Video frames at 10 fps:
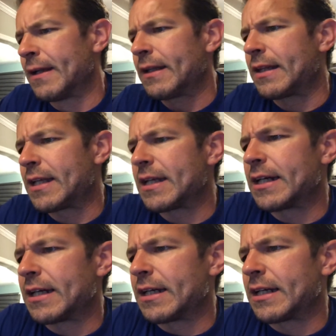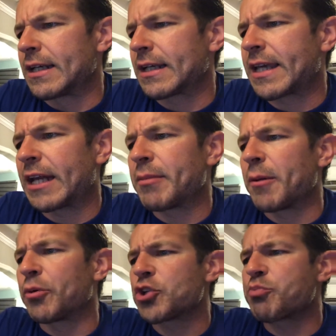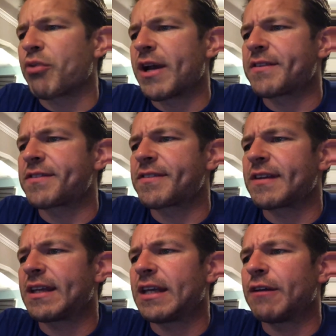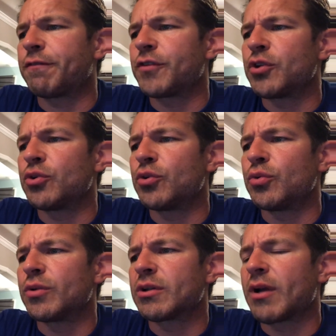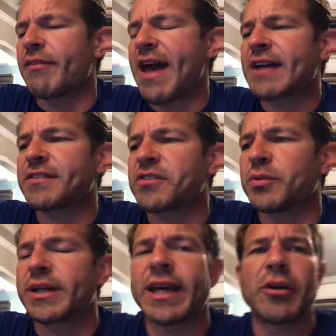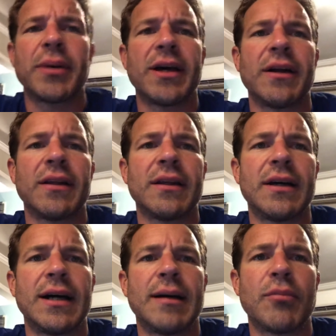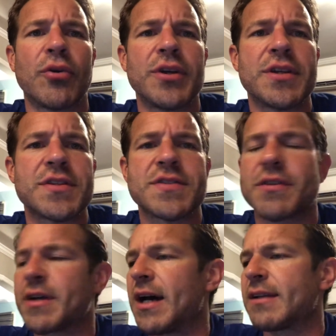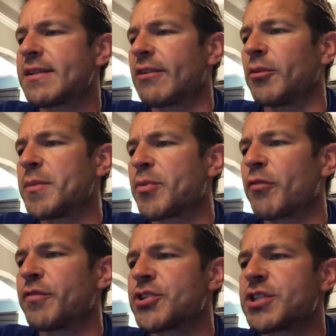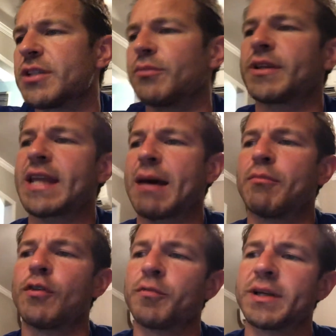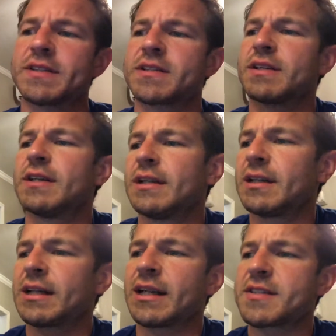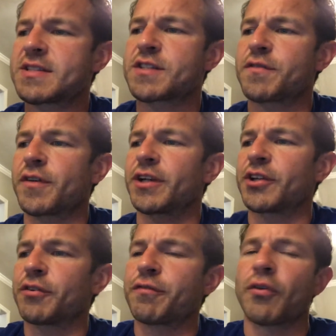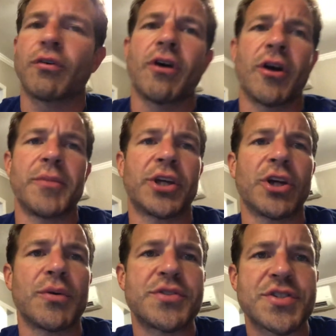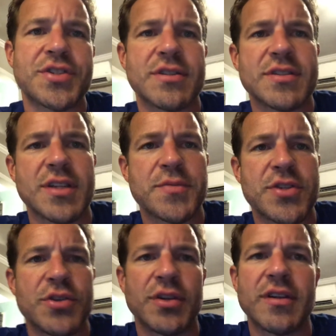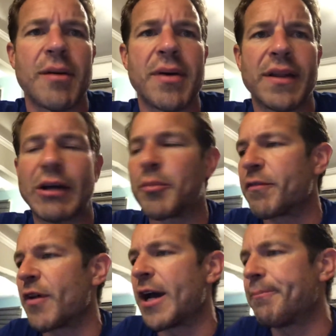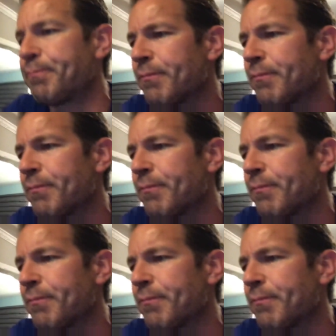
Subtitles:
The kettlebell push press, if you don't have access to a kettlebell or you just are not terribly proficient with that movement, kind of sits funny on your forearm, you could always just substitute a dumbbell. That would be fine.